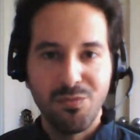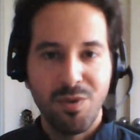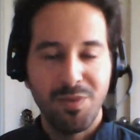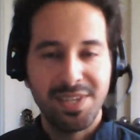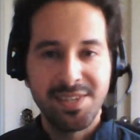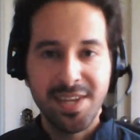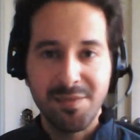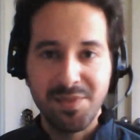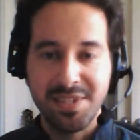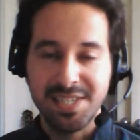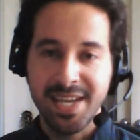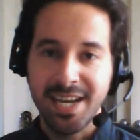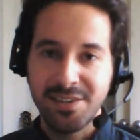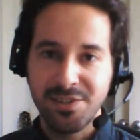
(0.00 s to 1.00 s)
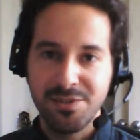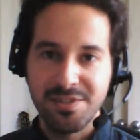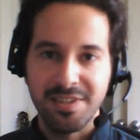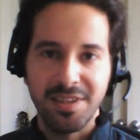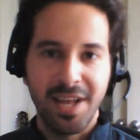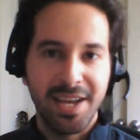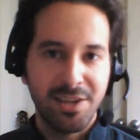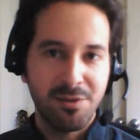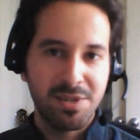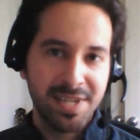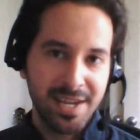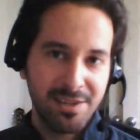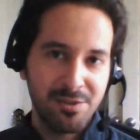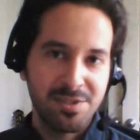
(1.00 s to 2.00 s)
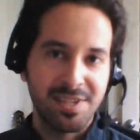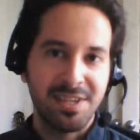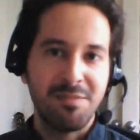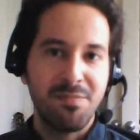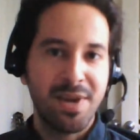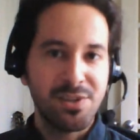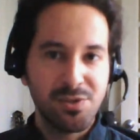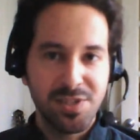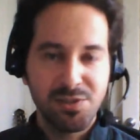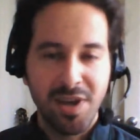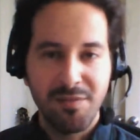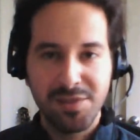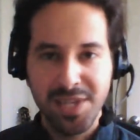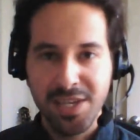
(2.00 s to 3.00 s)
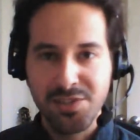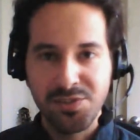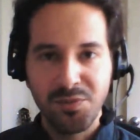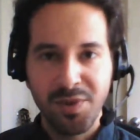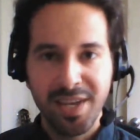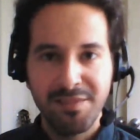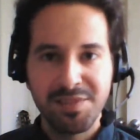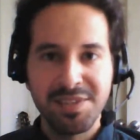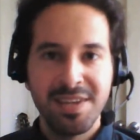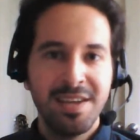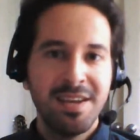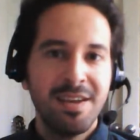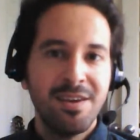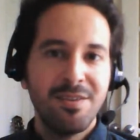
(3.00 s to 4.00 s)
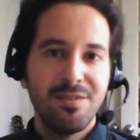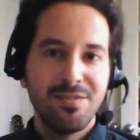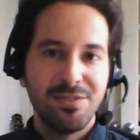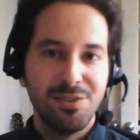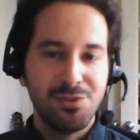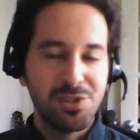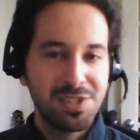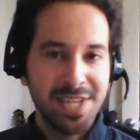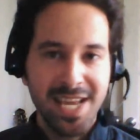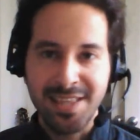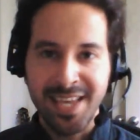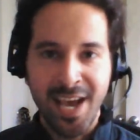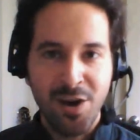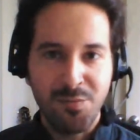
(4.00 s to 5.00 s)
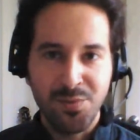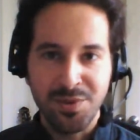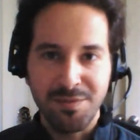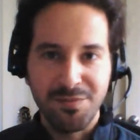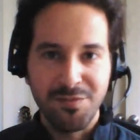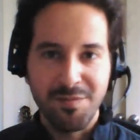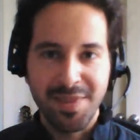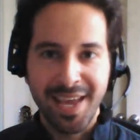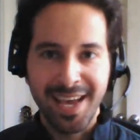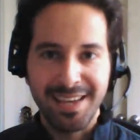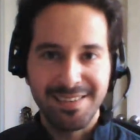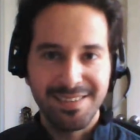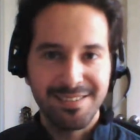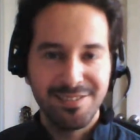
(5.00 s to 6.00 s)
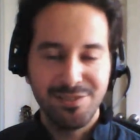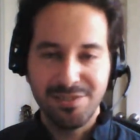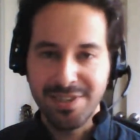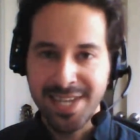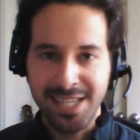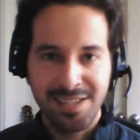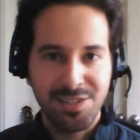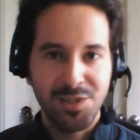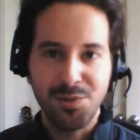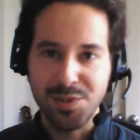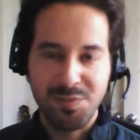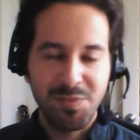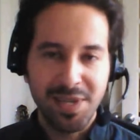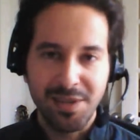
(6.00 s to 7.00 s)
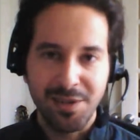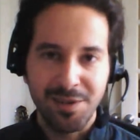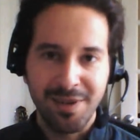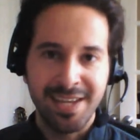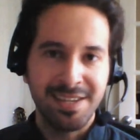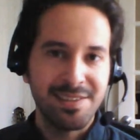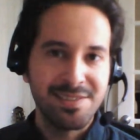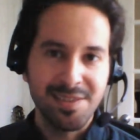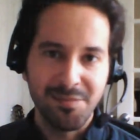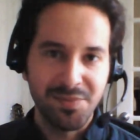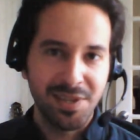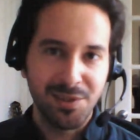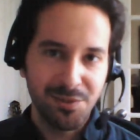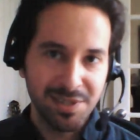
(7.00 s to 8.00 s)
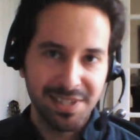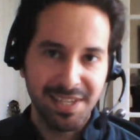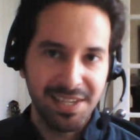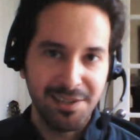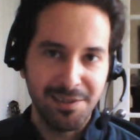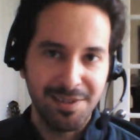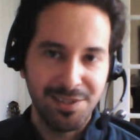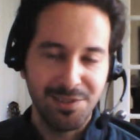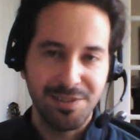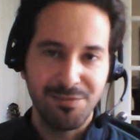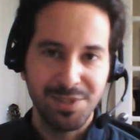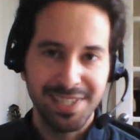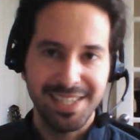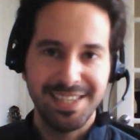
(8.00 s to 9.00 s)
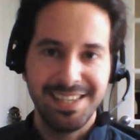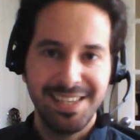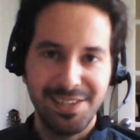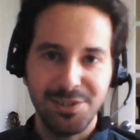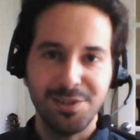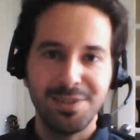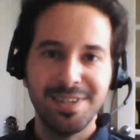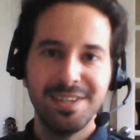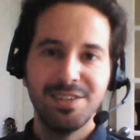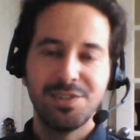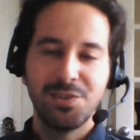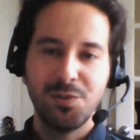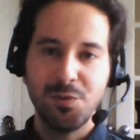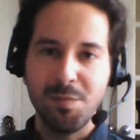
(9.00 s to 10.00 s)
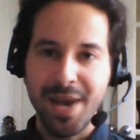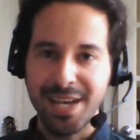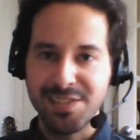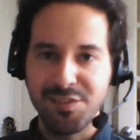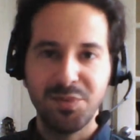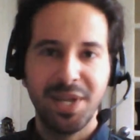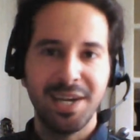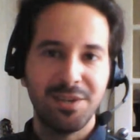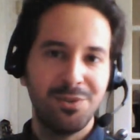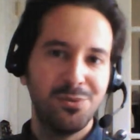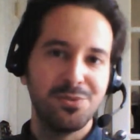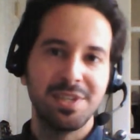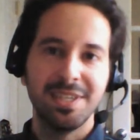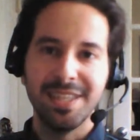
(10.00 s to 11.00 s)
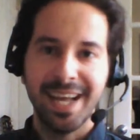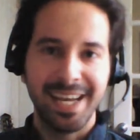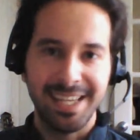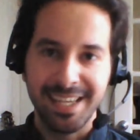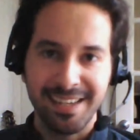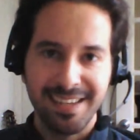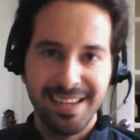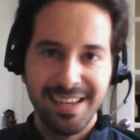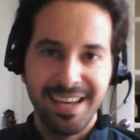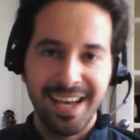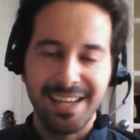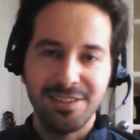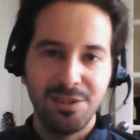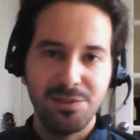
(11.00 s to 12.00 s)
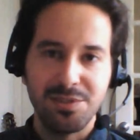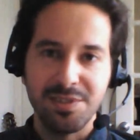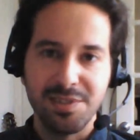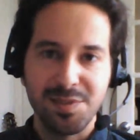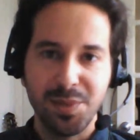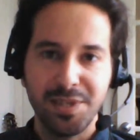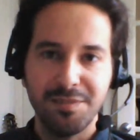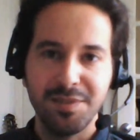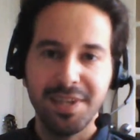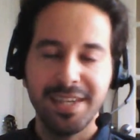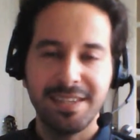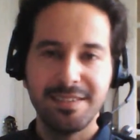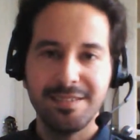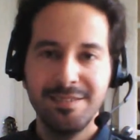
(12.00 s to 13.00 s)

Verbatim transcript: when we set up the detectors, the LIGO detectors that can measure these gravitational waves, you just take the output from that, connect it to a speaker, and it's something you can hear. And you can really hear 2 massive black holes colliding at close to the speed of light.